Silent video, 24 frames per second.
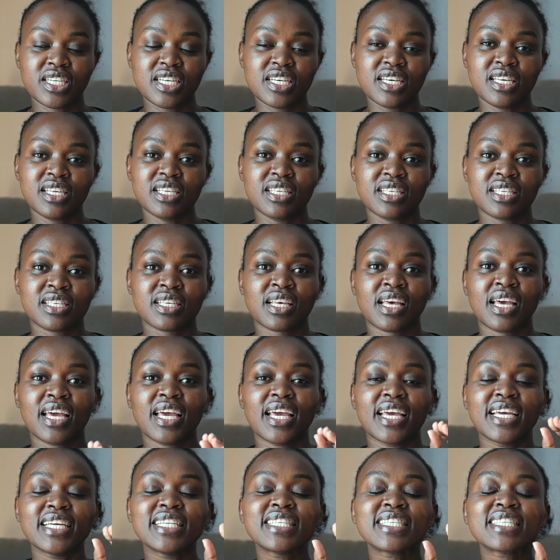is
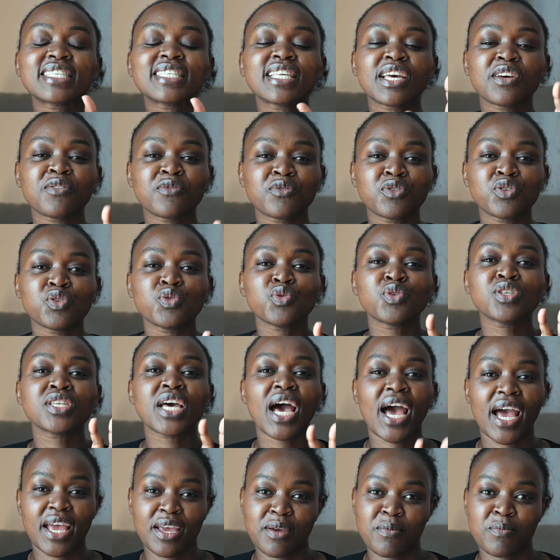it saves you
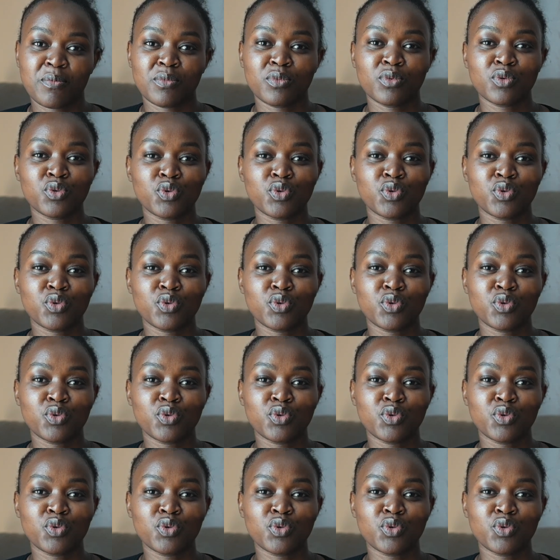time.